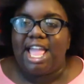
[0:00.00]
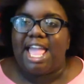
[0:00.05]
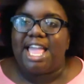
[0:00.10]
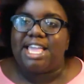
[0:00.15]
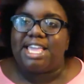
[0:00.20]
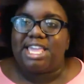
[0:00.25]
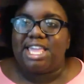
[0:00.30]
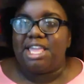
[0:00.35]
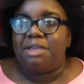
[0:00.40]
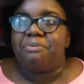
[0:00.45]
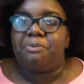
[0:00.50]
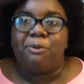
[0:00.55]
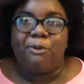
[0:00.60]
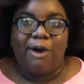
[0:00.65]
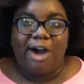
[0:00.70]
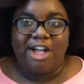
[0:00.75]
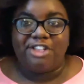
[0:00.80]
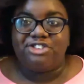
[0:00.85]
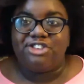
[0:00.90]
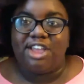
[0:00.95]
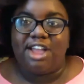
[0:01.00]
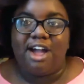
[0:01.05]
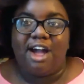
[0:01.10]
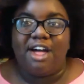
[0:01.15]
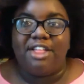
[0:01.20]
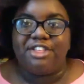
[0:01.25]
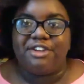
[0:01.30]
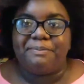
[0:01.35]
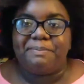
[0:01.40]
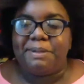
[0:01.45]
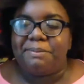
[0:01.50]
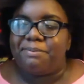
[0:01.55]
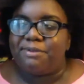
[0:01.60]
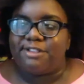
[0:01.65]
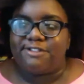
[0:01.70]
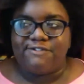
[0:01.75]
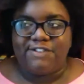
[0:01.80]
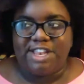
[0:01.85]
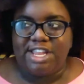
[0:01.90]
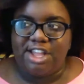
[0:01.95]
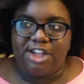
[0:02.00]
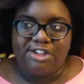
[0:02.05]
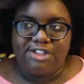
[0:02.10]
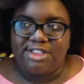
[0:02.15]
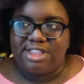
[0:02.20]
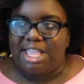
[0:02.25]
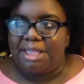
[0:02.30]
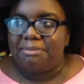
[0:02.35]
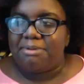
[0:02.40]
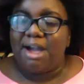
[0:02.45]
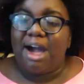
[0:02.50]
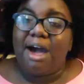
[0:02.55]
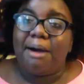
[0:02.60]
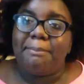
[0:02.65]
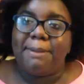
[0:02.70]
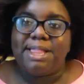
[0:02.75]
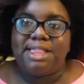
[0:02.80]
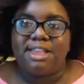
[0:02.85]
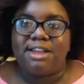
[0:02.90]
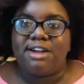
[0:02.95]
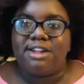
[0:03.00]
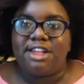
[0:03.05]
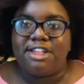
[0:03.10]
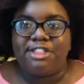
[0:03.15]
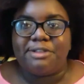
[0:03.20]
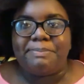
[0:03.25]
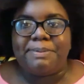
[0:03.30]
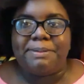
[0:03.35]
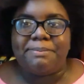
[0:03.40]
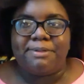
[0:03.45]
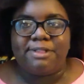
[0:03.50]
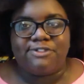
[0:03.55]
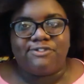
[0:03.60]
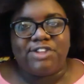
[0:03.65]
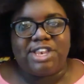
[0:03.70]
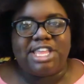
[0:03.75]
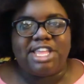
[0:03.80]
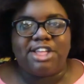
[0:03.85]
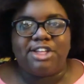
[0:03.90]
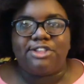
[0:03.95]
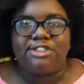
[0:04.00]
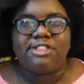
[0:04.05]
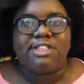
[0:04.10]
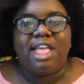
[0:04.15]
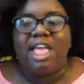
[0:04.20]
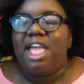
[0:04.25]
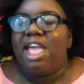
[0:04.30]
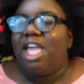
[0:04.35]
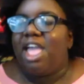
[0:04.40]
and keep watching other people's videos, keep commenting on other people's videos,